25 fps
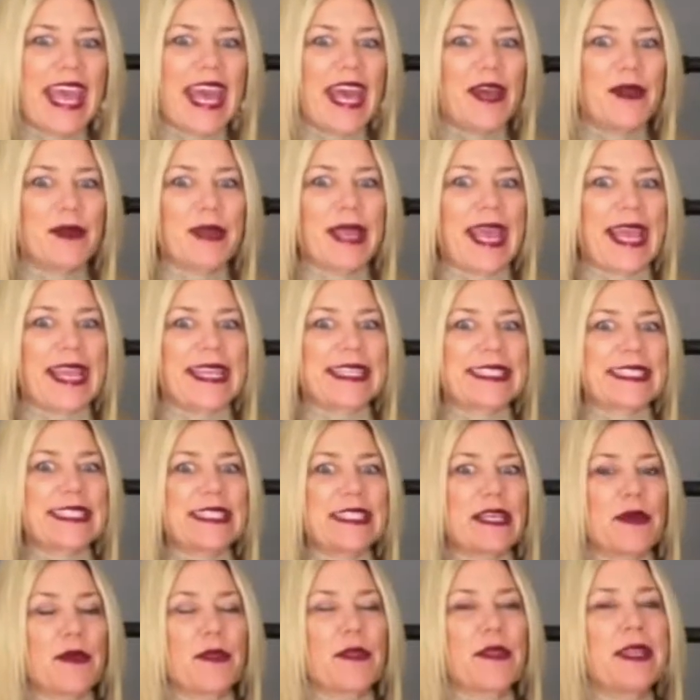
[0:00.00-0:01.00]
Okay,
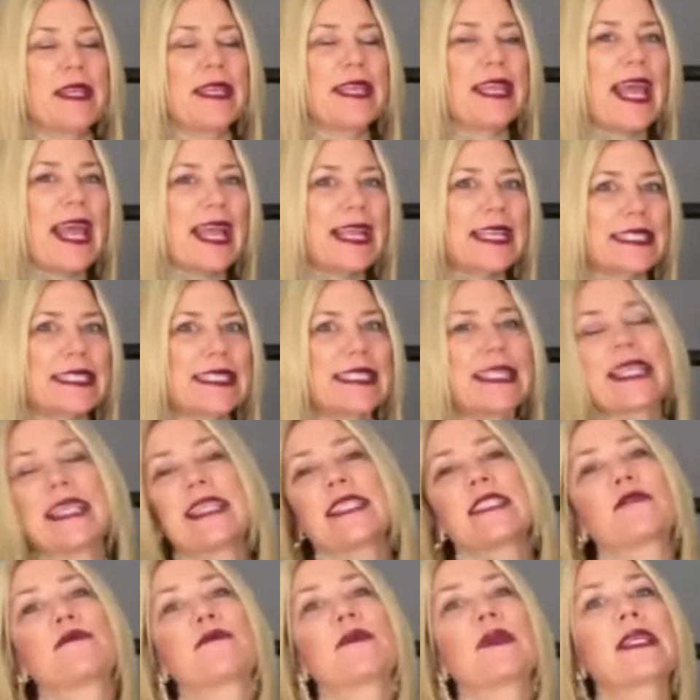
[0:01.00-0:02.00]
so the next thing
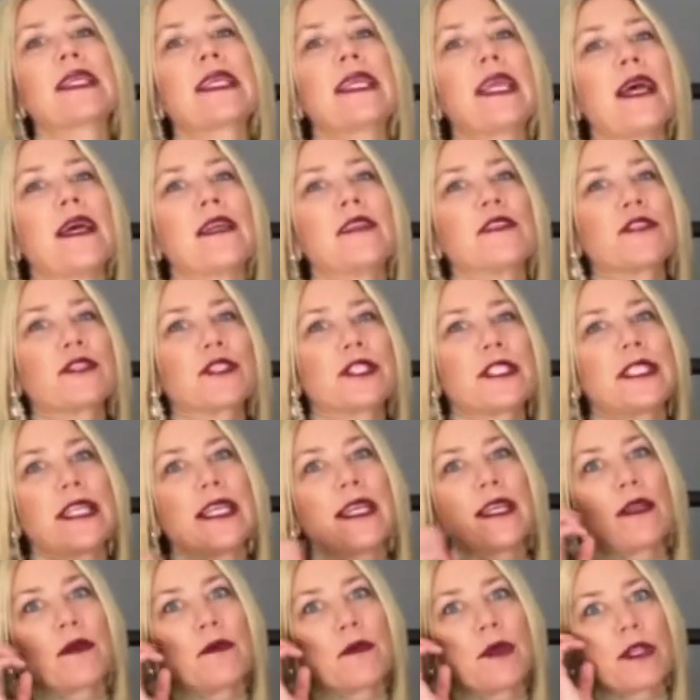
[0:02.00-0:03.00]
is really
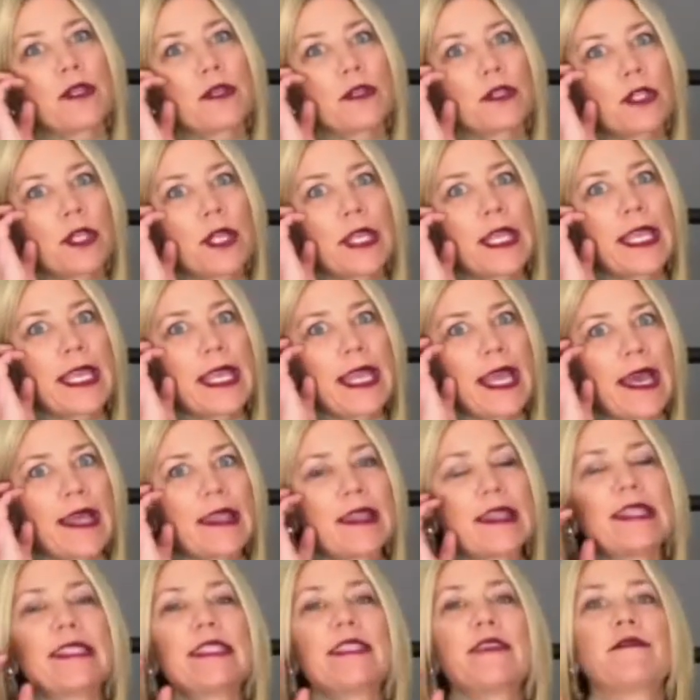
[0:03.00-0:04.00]
understanding when you're looking
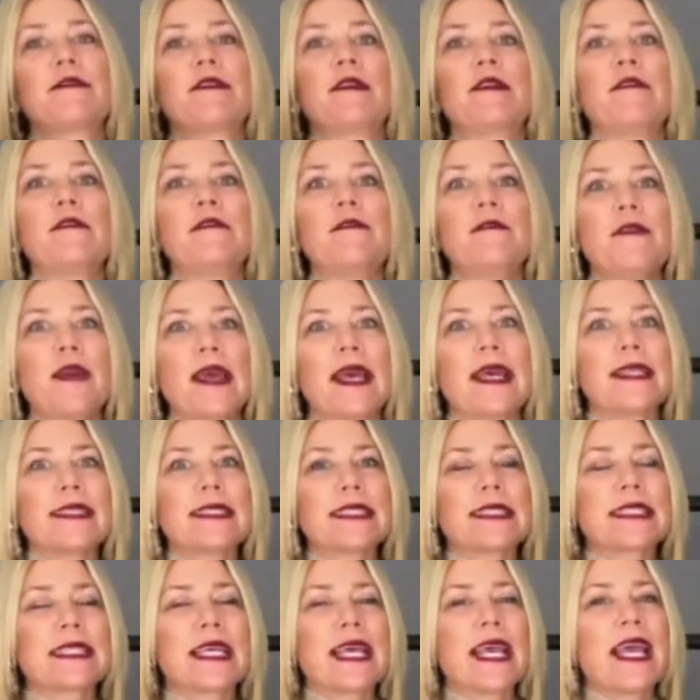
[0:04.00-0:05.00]
at the different
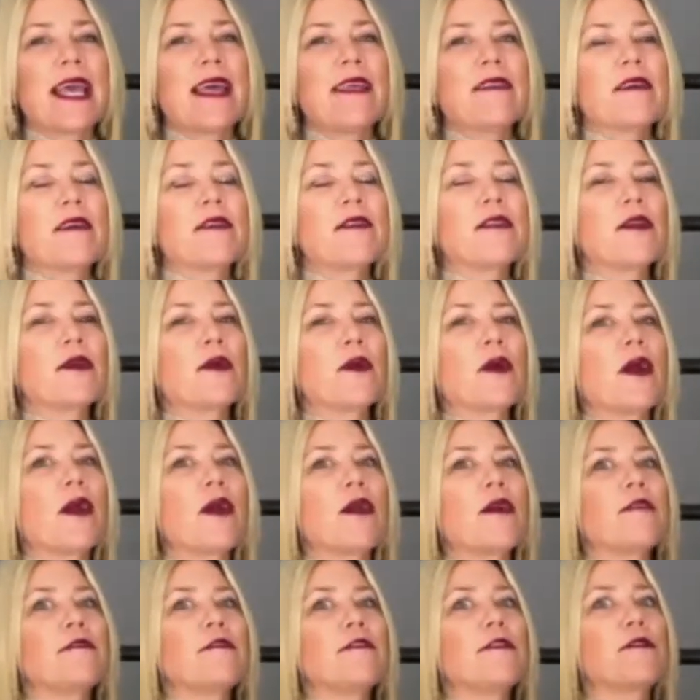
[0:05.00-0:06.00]
fits that there
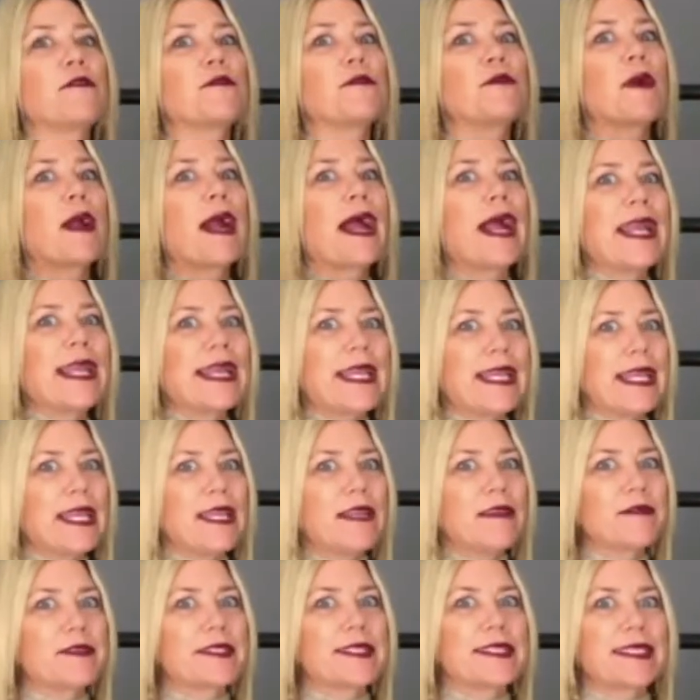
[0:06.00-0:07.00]
are a variety
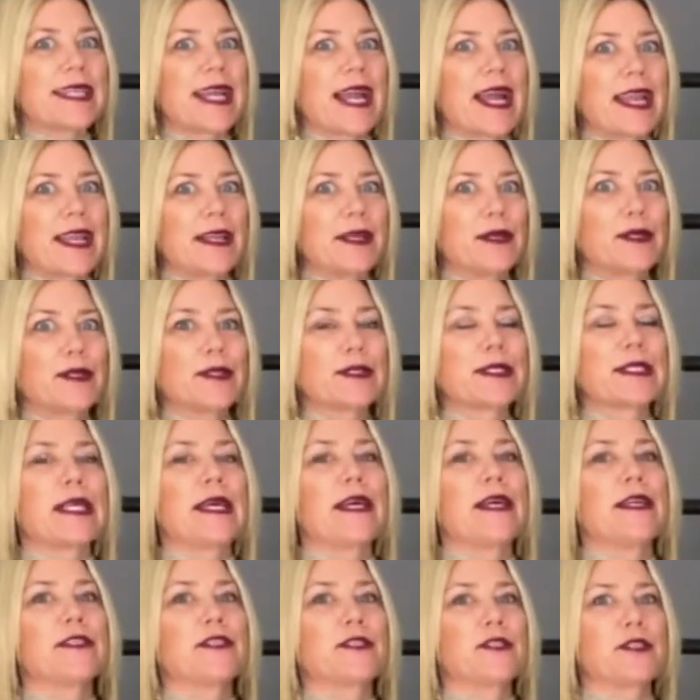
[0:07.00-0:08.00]
of styles
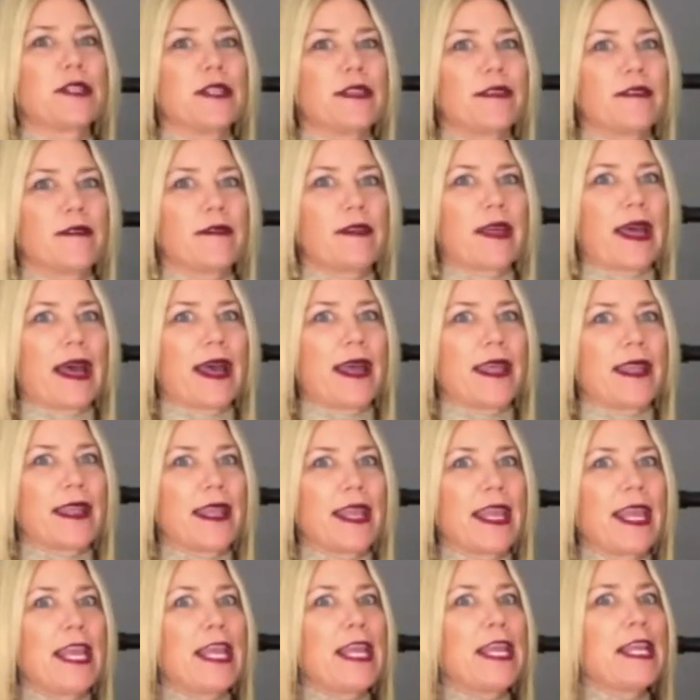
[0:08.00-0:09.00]
underneath of that.
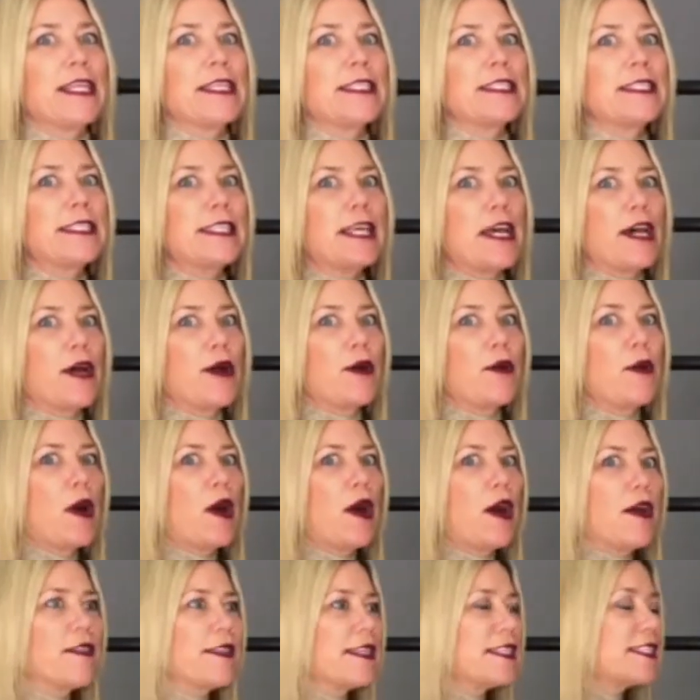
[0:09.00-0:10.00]
So
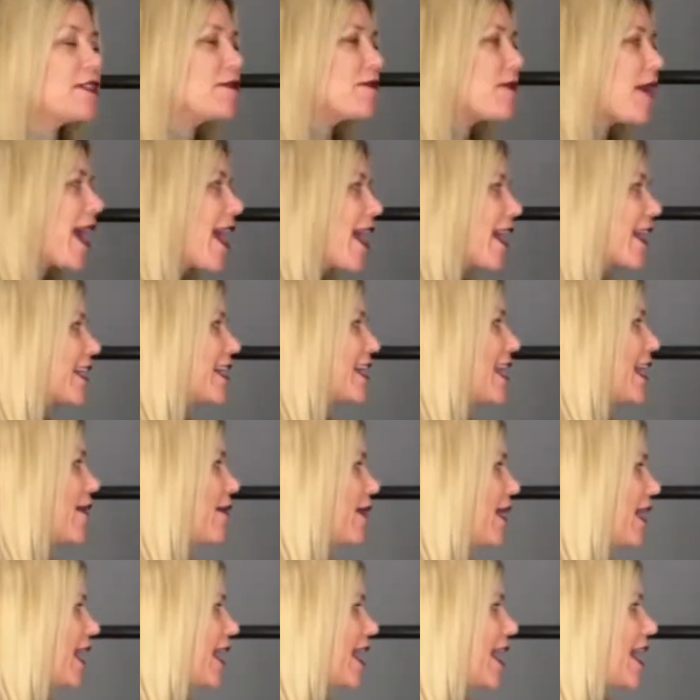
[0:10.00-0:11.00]
on this rack now
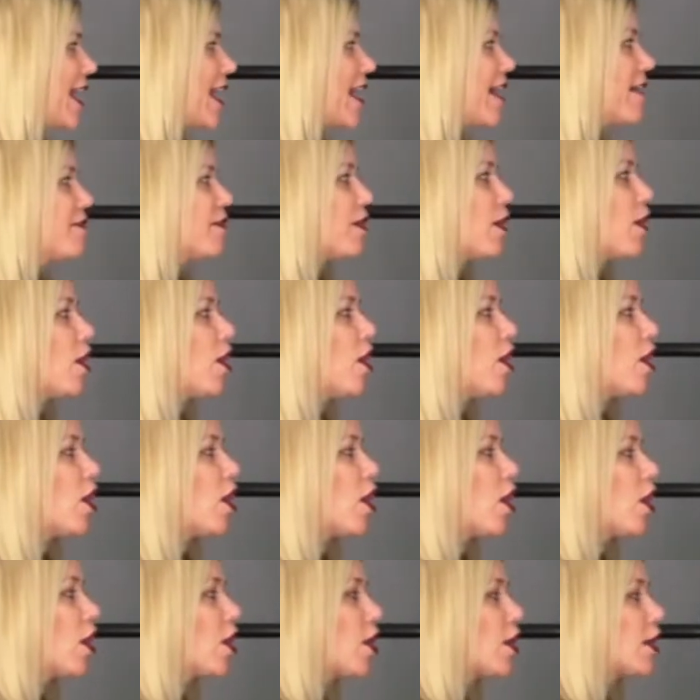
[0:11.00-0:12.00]
I have
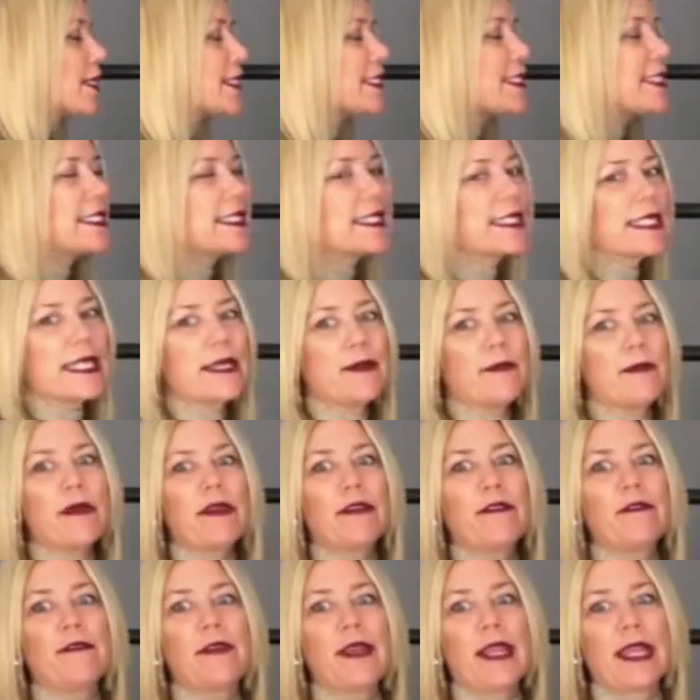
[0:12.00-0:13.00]
all slim
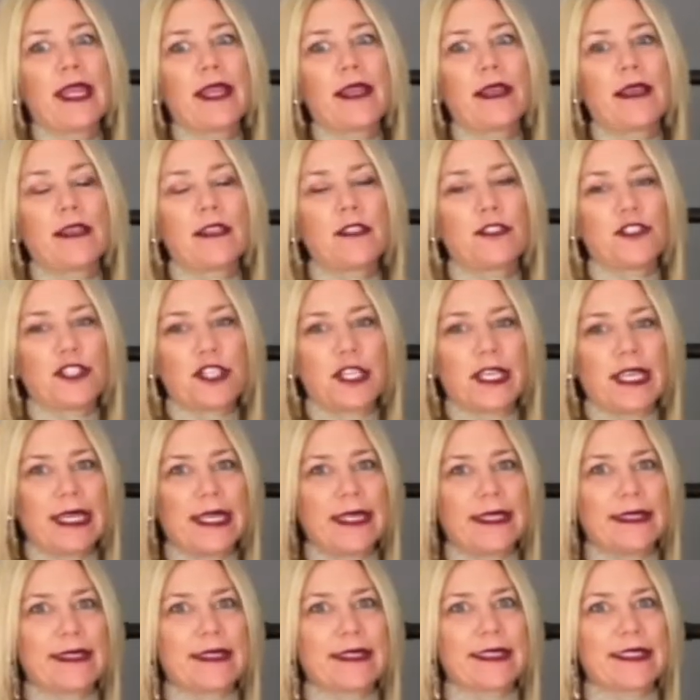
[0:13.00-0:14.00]
fitting
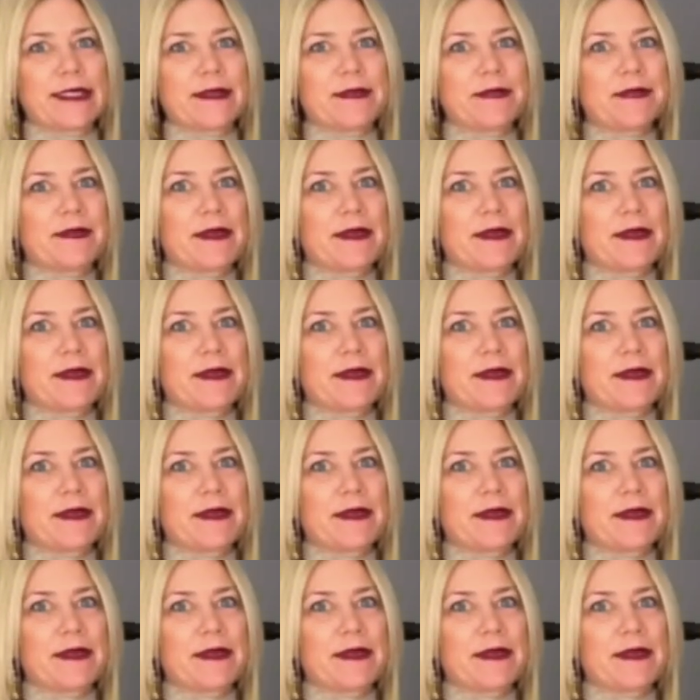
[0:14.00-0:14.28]
jeans,